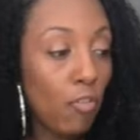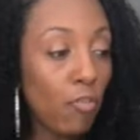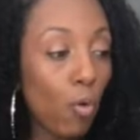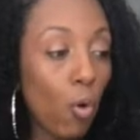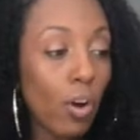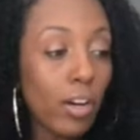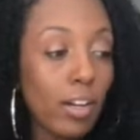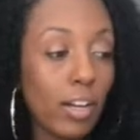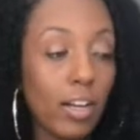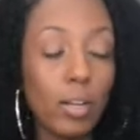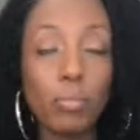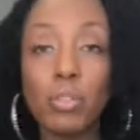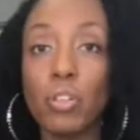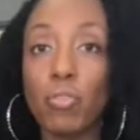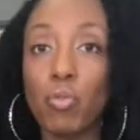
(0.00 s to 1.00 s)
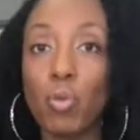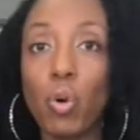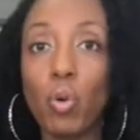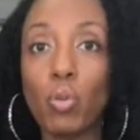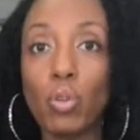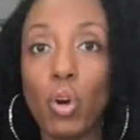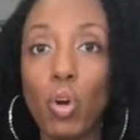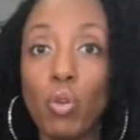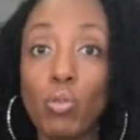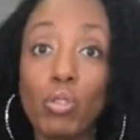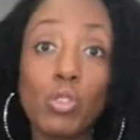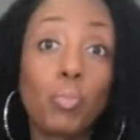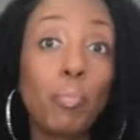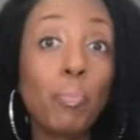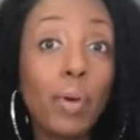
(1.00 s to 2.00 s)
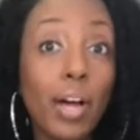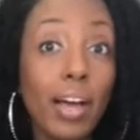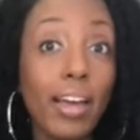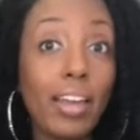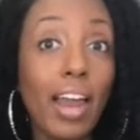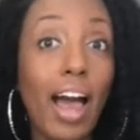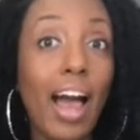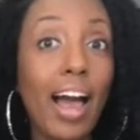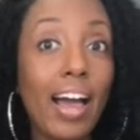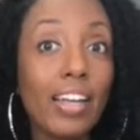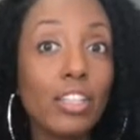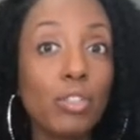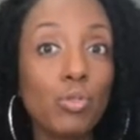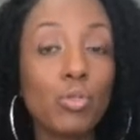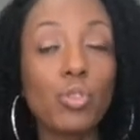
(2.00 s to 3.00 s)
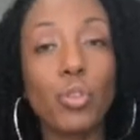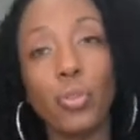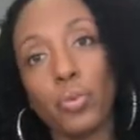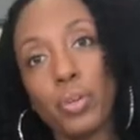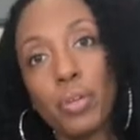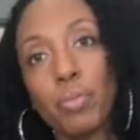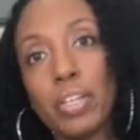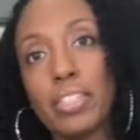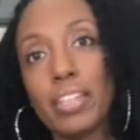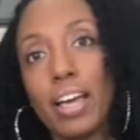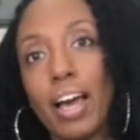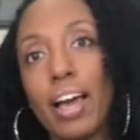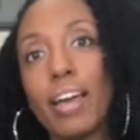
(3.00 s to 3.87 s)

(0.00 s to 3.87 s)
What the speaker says: 4 cups of rolled oats, but I use 3 because